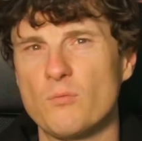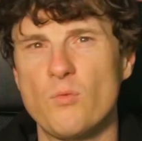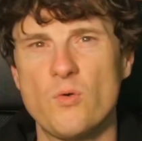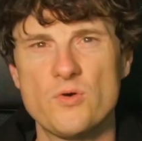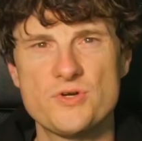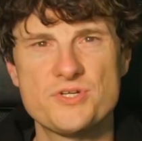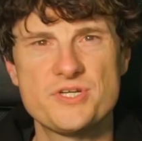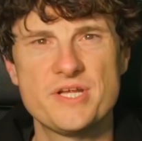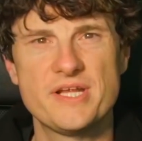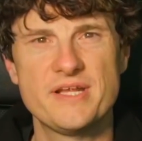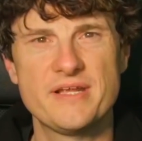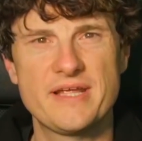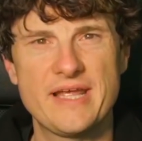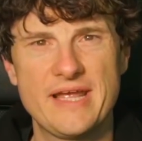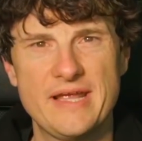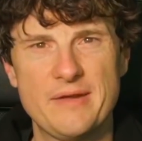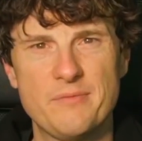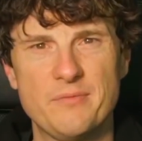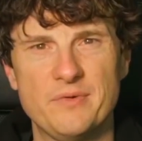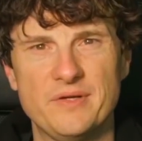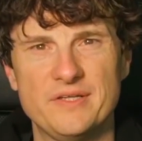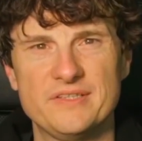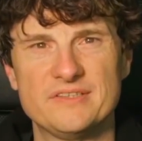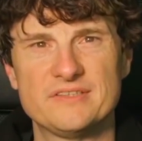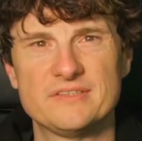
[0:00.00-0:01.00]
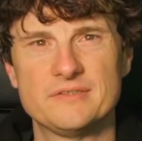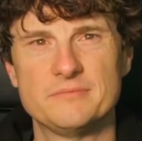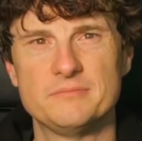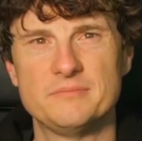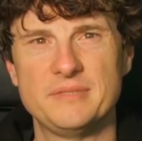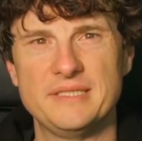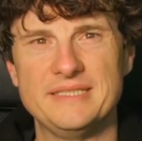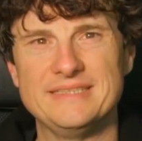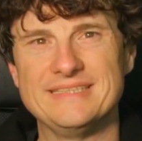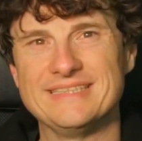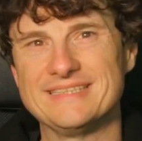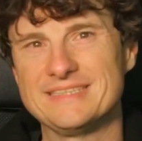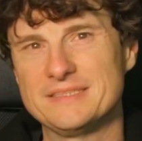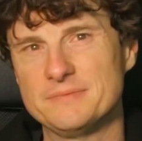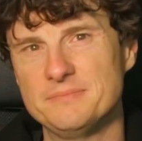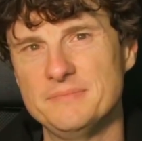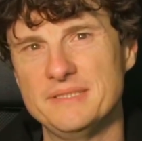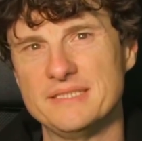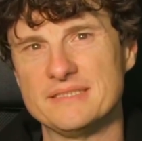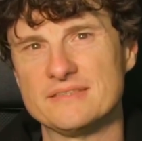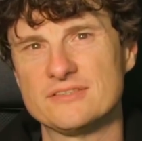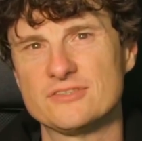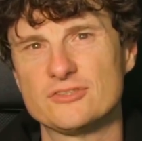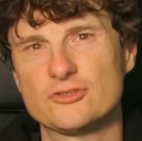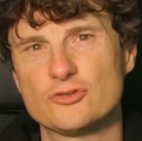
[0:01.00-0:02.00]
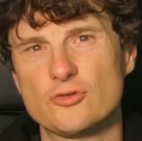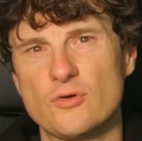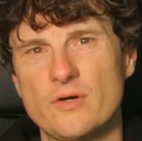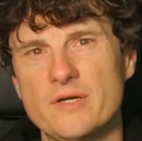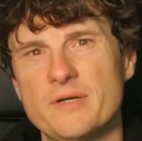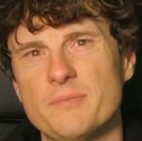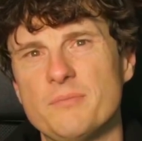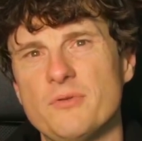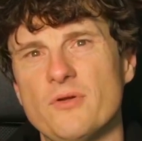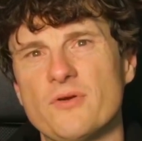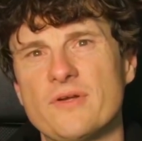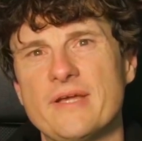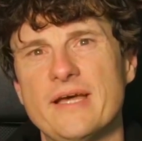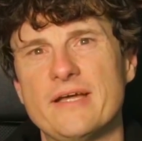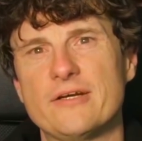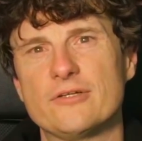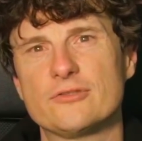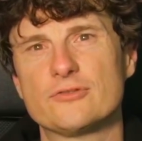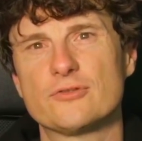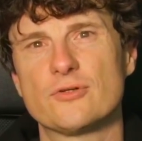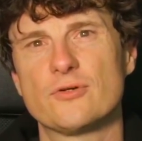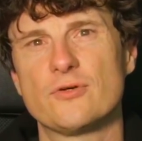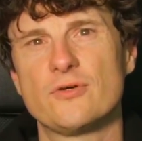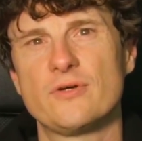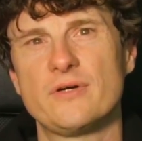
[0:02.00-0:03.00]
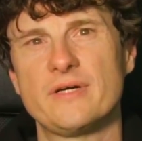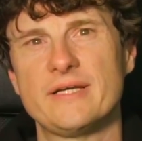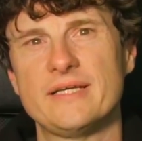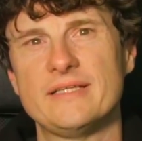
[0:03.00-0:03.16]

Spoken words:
watching Kane Williamson be dismissed trying to block out a draw